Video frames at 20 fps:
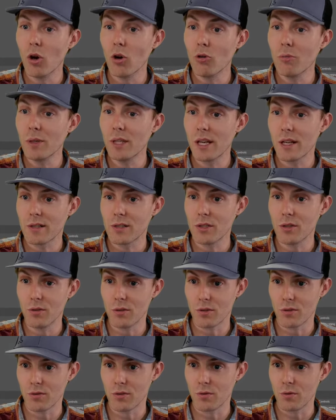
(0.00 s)
OBS
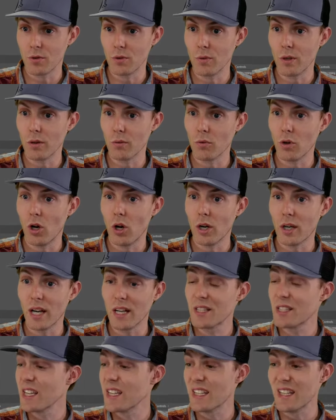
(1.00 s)
users are doing wrong?
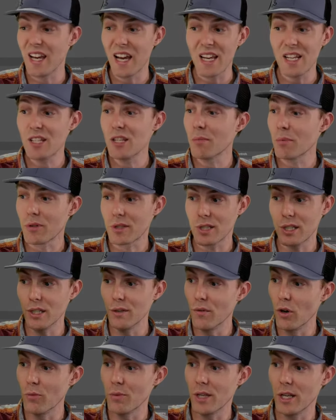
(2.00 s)
I'd say 90%
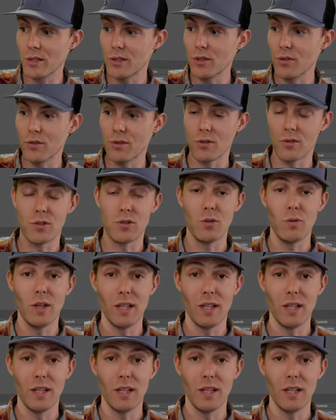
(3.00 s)
of OBS users are